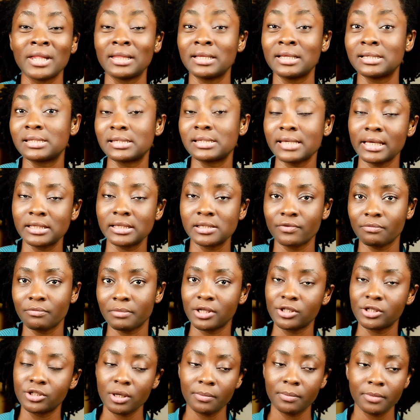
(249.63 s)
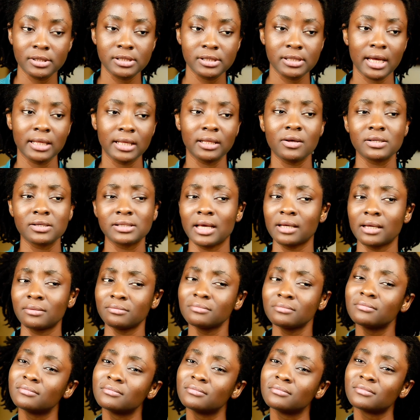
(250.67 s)
the scent for my shea butter, and I was like,
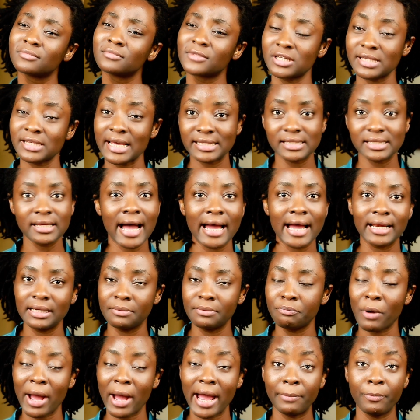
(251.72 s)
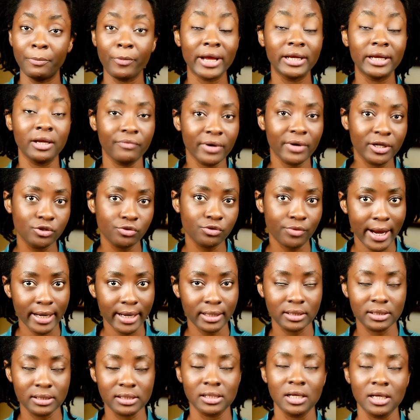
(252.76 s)
because I still had it, but I never
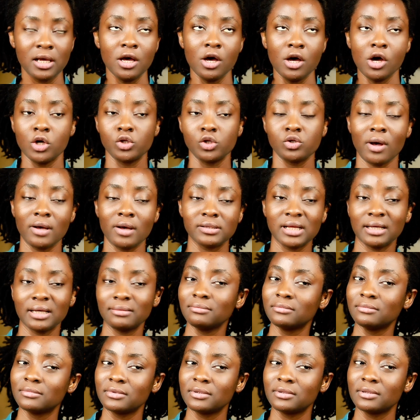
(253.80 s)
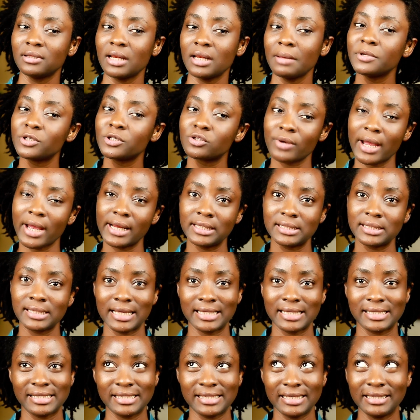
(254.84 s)
tried it. So I was like, let me try this
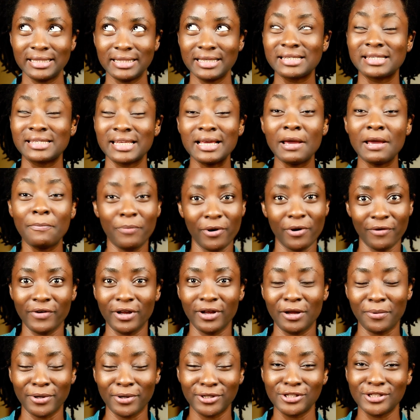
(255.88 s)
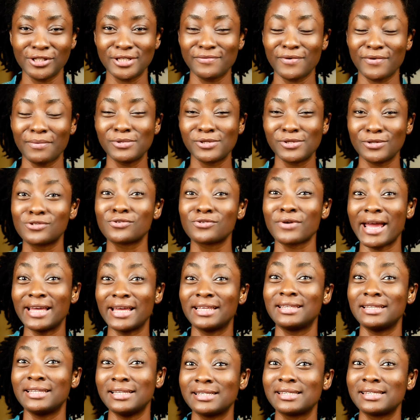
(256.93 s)
and see. This is a perfect opportunity for me to
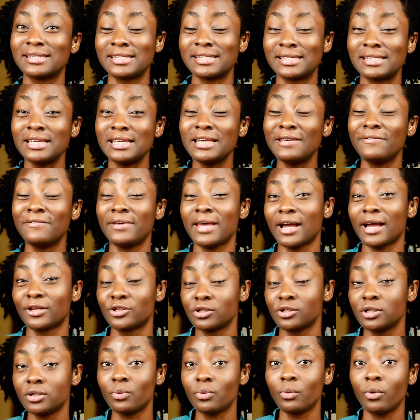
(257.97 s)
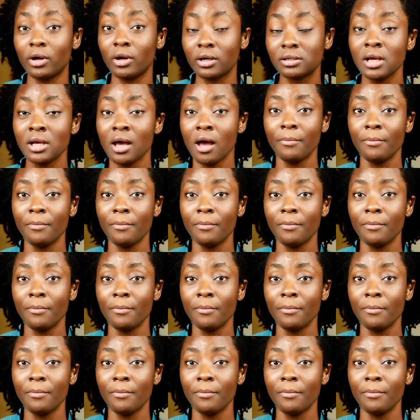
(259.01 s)
try this to see if it actually works.